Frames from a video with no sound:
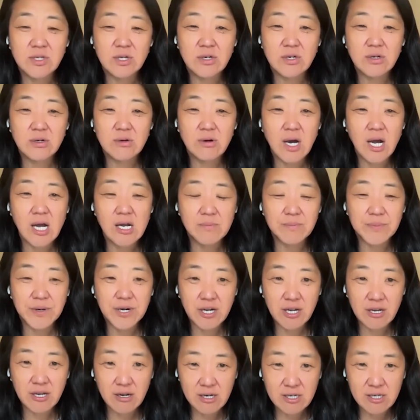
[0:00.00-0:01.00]
so our
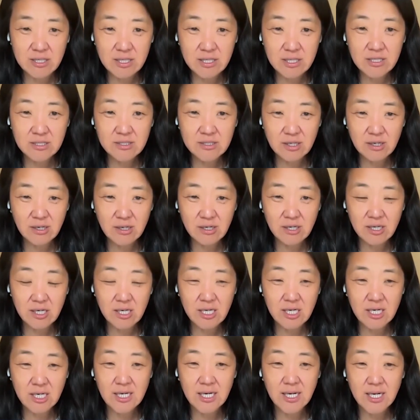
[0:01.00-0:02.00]
priorities
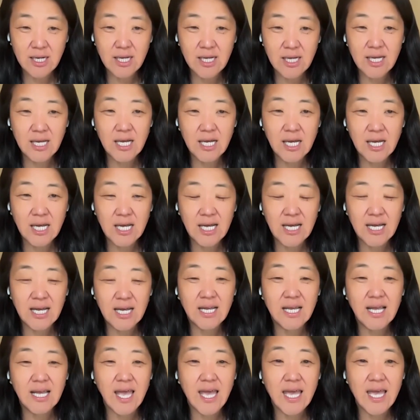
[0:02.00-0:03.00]
are
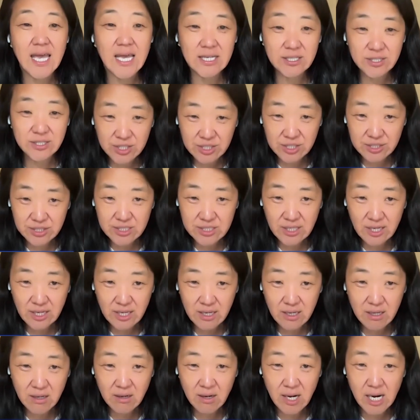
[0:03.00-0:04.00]

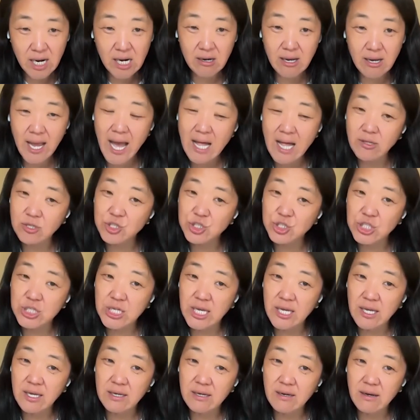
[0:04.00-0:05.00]
azer-cel, our
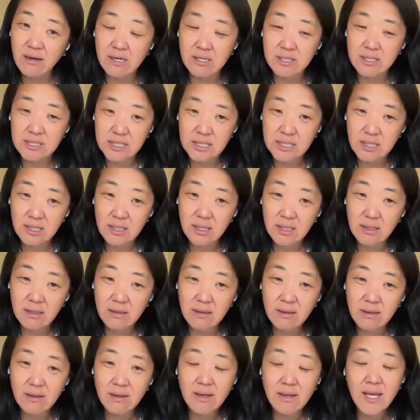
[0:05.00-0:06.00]
allogeneic CAR
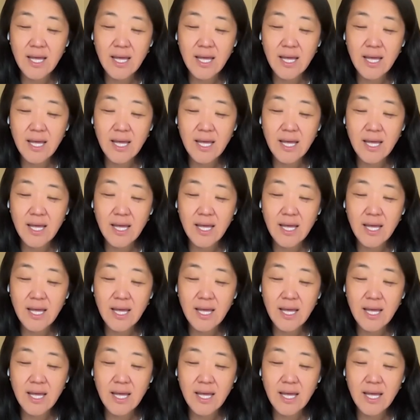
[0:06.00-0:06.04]
T,